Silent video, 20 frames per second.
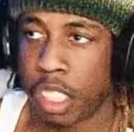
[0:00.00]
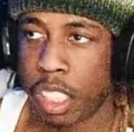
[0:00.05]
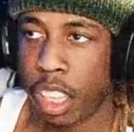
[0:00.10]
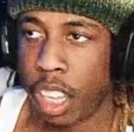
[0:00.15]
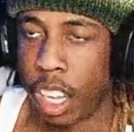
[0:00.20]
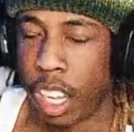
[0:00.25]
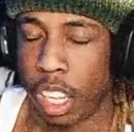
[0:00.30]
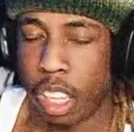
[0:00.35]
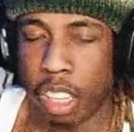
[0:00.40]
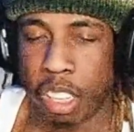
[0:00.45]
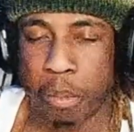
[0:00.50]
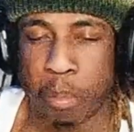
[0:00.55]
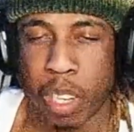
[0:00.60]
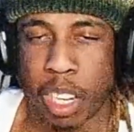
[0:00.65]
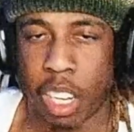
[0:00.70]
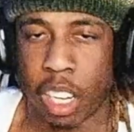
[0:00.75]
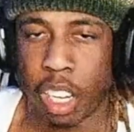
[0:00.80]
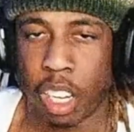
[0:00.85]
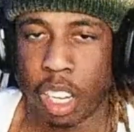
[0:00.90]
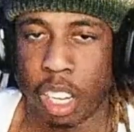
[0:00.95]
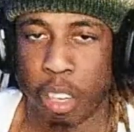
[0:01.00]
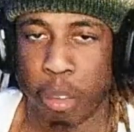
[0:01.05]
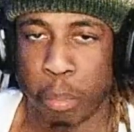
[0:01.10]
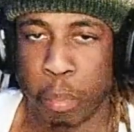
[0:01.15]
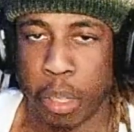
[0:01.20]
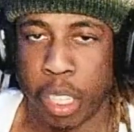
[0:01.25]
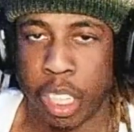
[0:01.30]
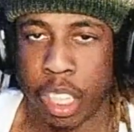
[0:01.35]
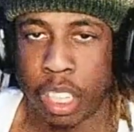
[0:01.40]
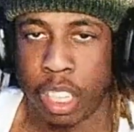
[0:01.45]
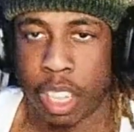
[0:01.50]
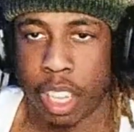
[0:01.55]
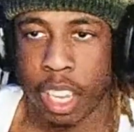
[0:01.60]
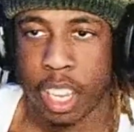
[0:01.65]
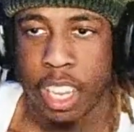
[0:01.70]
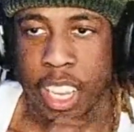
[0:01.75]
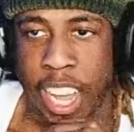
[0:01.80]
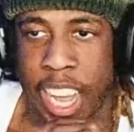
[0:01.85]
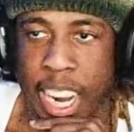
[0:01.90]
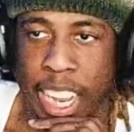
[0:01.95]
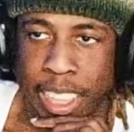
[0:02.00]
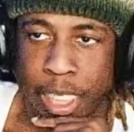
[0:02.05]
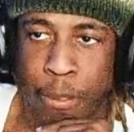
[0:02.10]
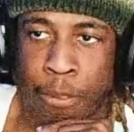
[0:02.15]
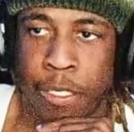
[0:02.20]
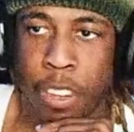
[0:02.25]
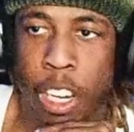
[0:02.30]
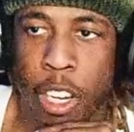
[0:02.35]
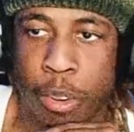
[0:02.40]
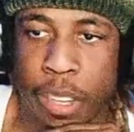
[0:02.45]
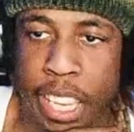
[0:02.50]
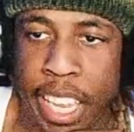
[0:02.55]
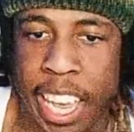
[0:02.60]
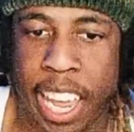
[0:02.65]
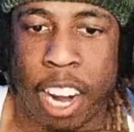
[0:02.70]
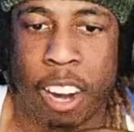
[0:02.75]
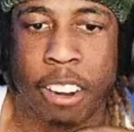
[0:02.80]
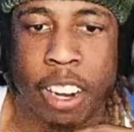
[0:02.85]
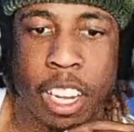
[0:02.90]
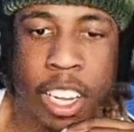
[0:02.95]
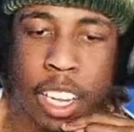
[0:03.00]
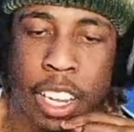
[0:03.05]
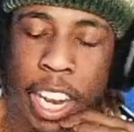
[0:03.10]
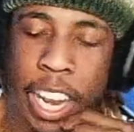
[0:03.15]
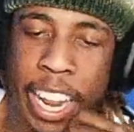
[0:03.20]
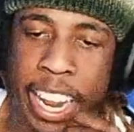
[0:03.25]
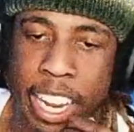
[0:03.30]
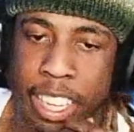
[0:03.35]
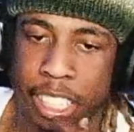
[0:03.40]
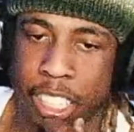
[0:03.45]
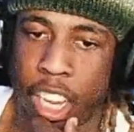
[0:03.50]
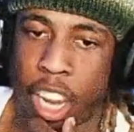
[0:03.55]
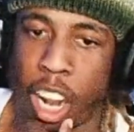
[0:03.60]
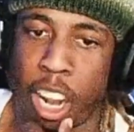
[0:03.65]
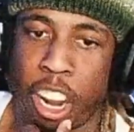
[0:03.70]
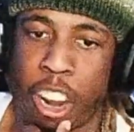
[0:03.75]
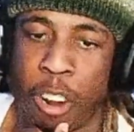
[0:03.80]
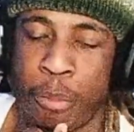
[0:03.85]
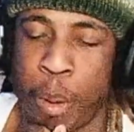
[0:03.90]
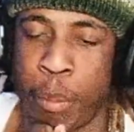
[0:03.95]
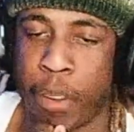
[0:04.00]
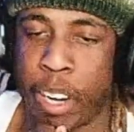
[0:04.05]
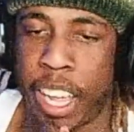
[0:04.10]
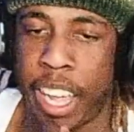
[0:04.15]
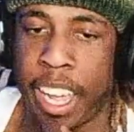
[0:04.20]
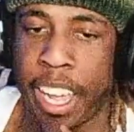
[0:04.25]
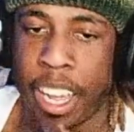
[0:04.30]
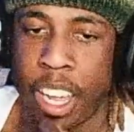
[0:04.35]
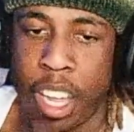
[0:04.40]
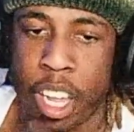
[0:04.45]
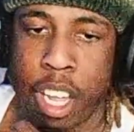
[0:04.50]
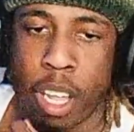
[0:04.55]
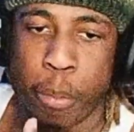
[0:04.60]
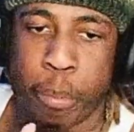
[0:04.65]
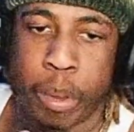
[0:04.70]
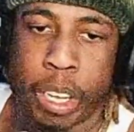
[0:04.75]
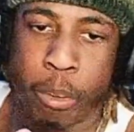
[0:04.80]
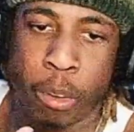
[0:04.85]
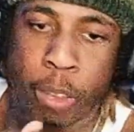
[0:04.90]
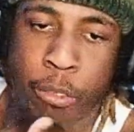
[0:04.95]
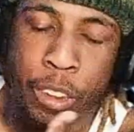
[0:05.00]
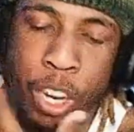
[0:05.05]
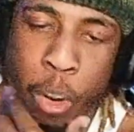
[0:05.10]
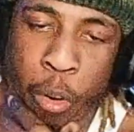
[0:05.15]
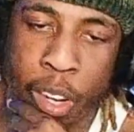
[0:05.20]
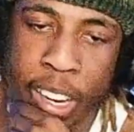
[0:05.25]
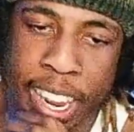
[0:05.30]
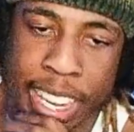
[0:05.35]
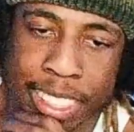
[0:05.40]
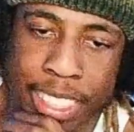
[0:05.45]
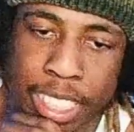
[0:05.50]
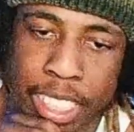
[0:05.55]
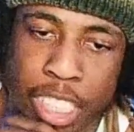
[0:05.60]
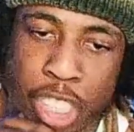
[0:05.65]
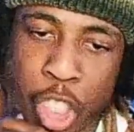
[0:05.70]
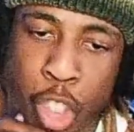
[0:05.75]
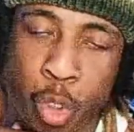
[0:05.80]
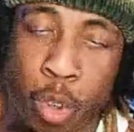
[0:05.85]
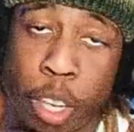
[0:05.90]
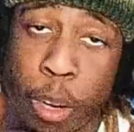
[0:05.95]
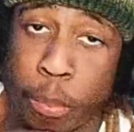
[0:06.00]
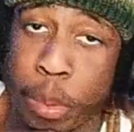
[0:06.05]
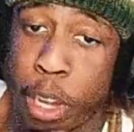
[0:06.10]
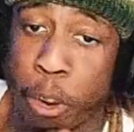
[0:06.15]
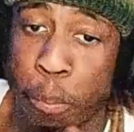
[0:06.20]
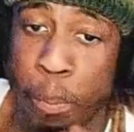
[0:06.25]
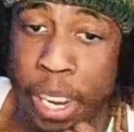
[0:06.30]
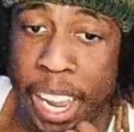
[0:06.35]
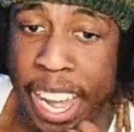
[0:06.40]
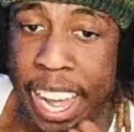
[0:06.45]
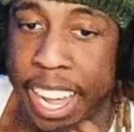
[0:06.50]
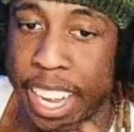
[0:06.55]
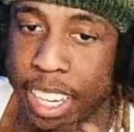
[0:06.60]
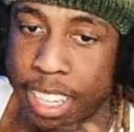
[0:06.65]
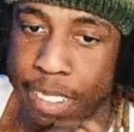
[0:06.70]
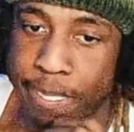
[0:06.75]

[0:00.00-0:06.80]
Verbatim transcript: a little minute ago, but I like the flow he had on the, the last song. Now I remember that. But we finna react to "Shoot Up Your Block"